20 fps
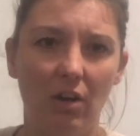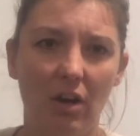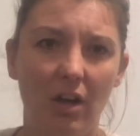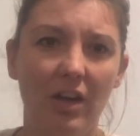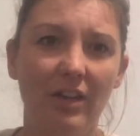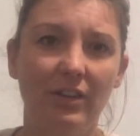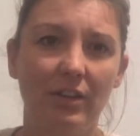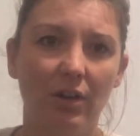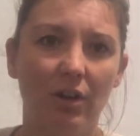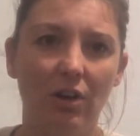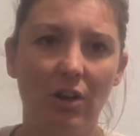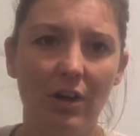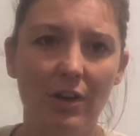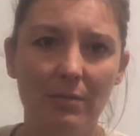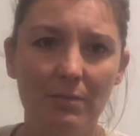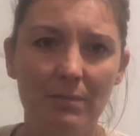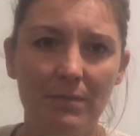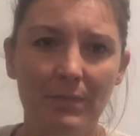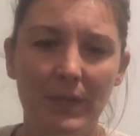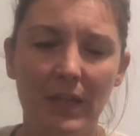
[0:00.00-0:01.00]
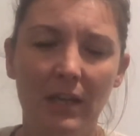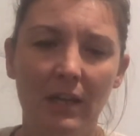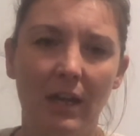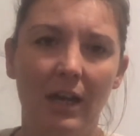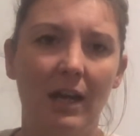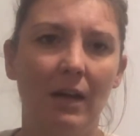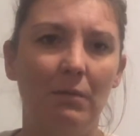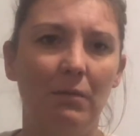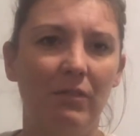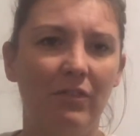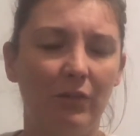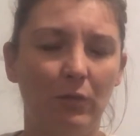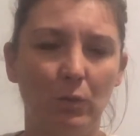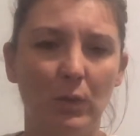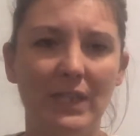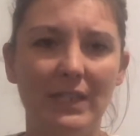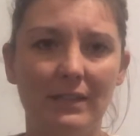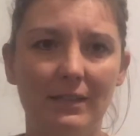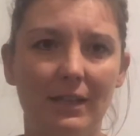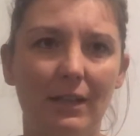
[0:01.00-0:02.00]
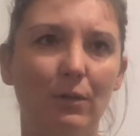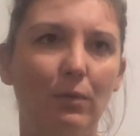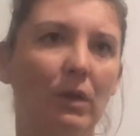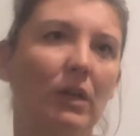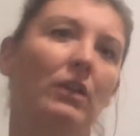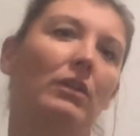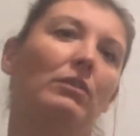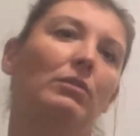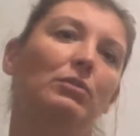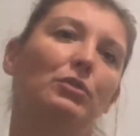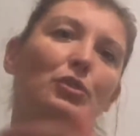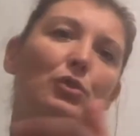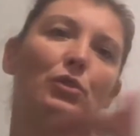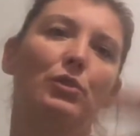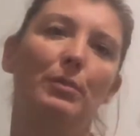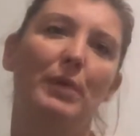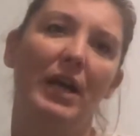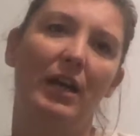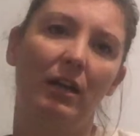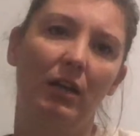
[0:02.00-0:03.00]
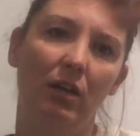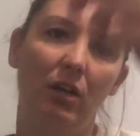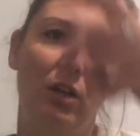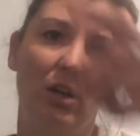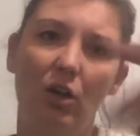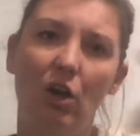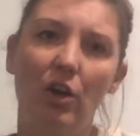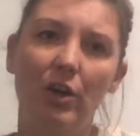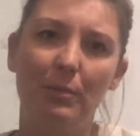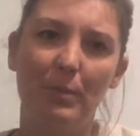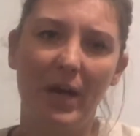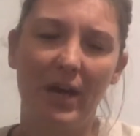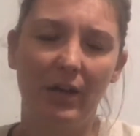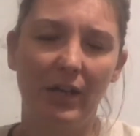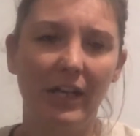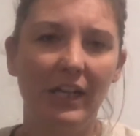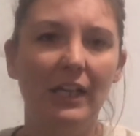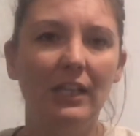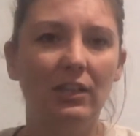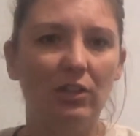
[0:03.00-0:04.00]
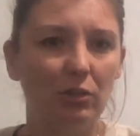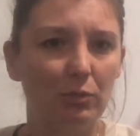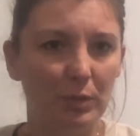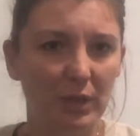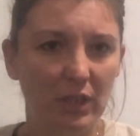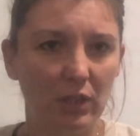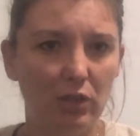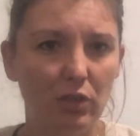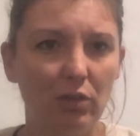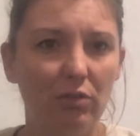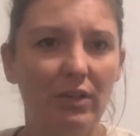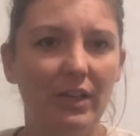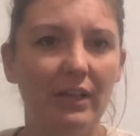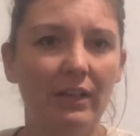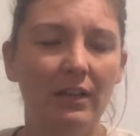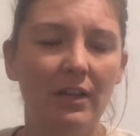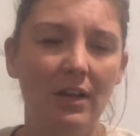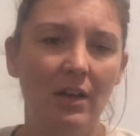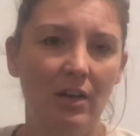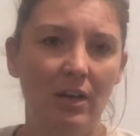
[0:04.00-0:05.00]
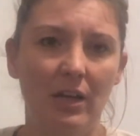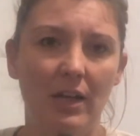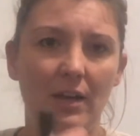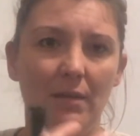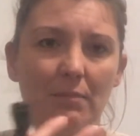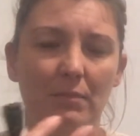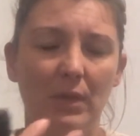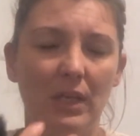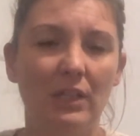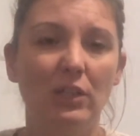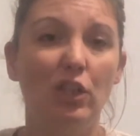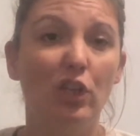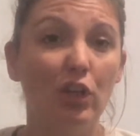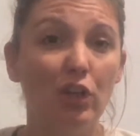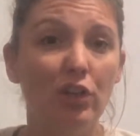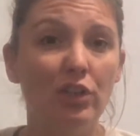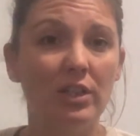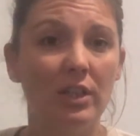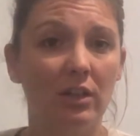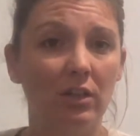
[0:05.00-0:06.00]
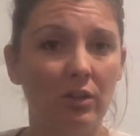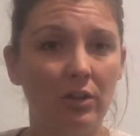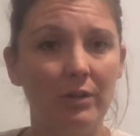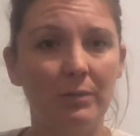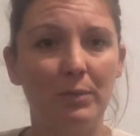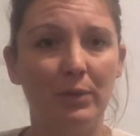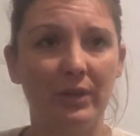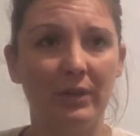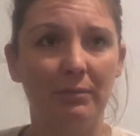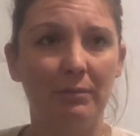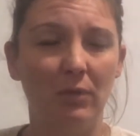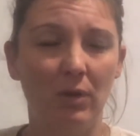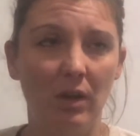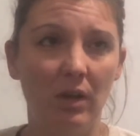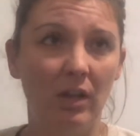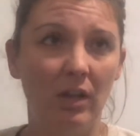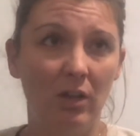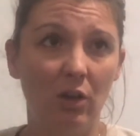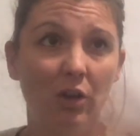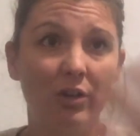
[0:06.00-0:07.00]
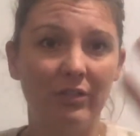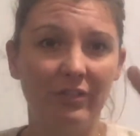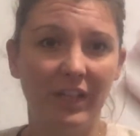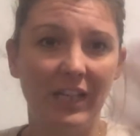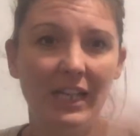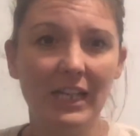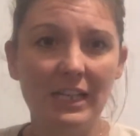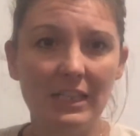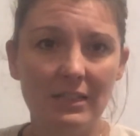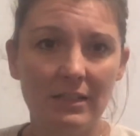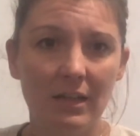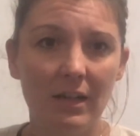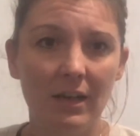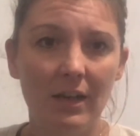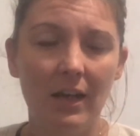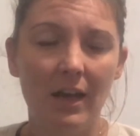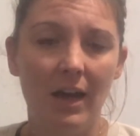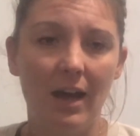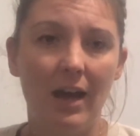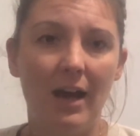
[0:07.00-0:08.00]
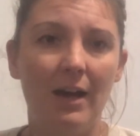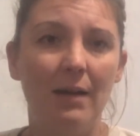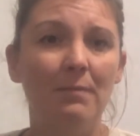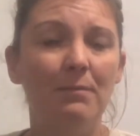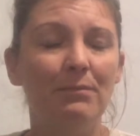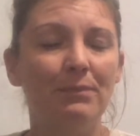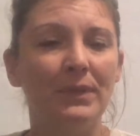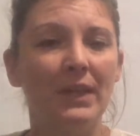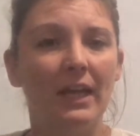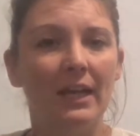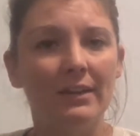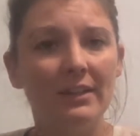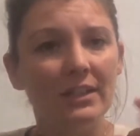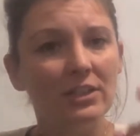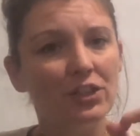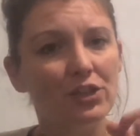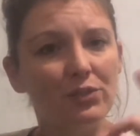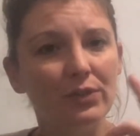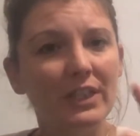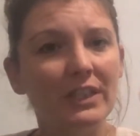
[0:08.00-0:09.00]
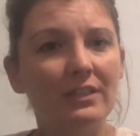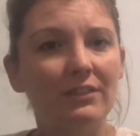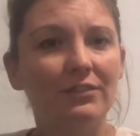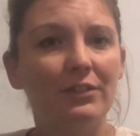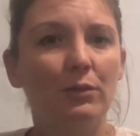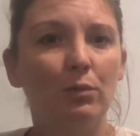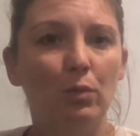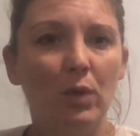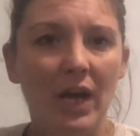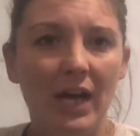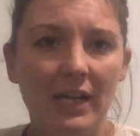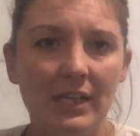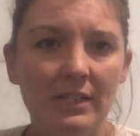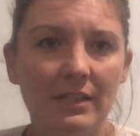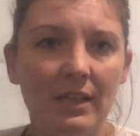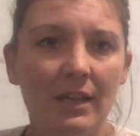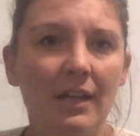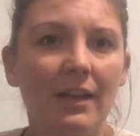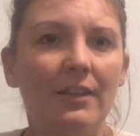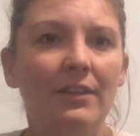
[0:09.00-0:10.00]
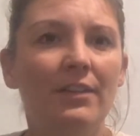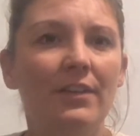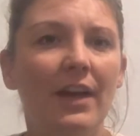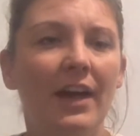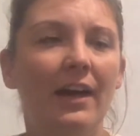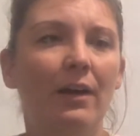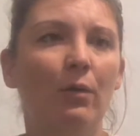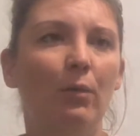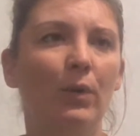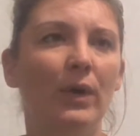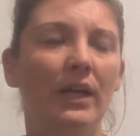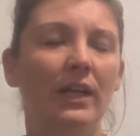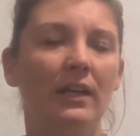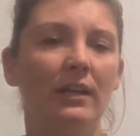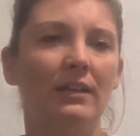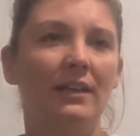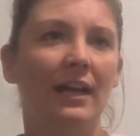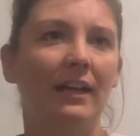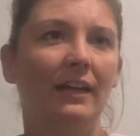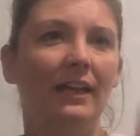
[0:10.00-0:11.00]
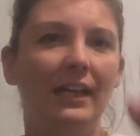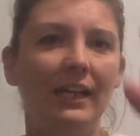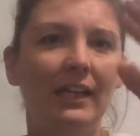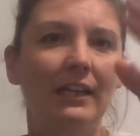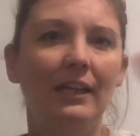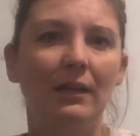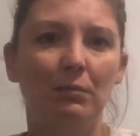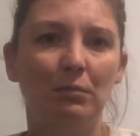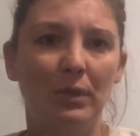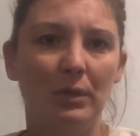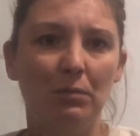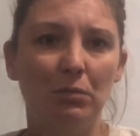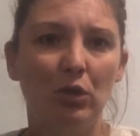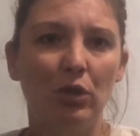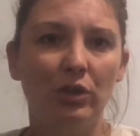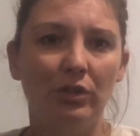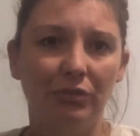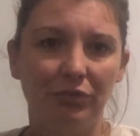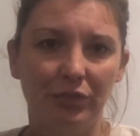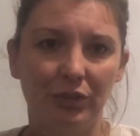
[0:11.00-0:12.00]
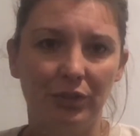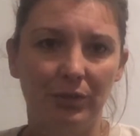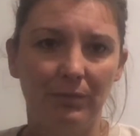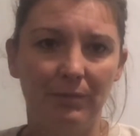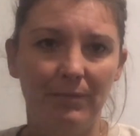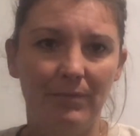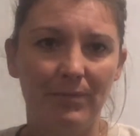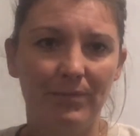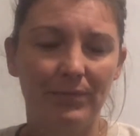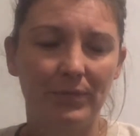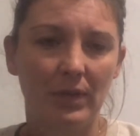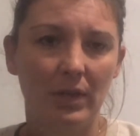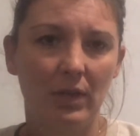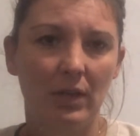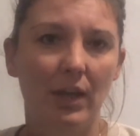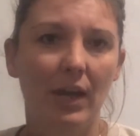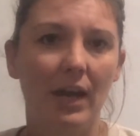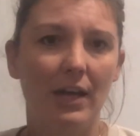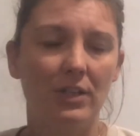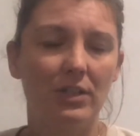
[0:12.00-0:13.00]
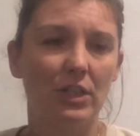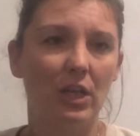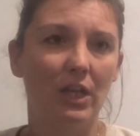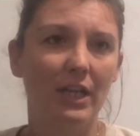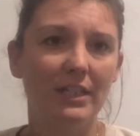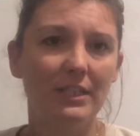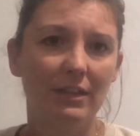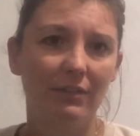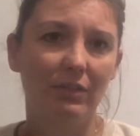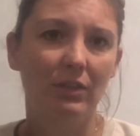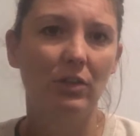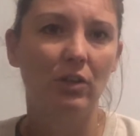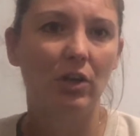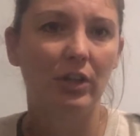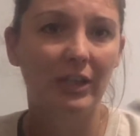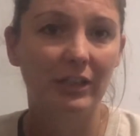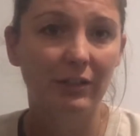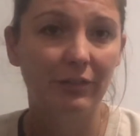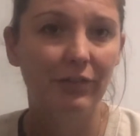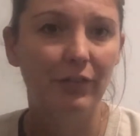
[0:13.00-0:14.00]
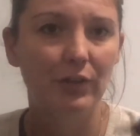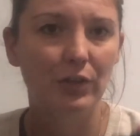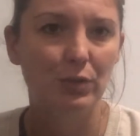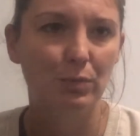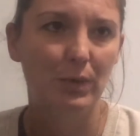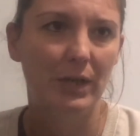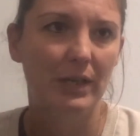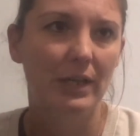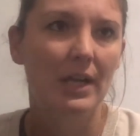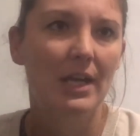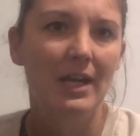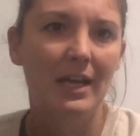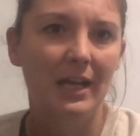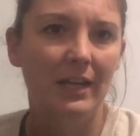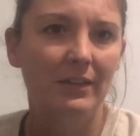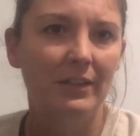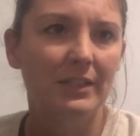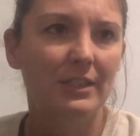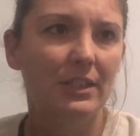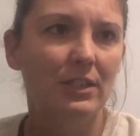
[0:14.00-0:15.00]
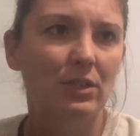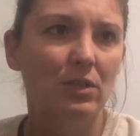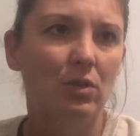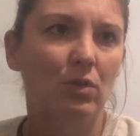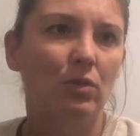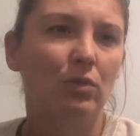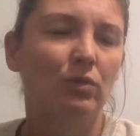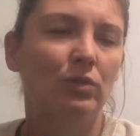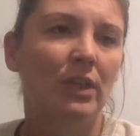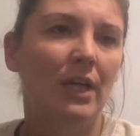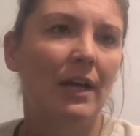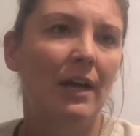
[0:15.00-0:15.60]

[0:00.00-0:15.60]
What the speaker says: in the home, for winter, we'll talk about a lot about heat. You'll be doing and using a lot of heat, and there's 3 different ways that heat can be moved. Okay, so let's have a look at the first one, and this is called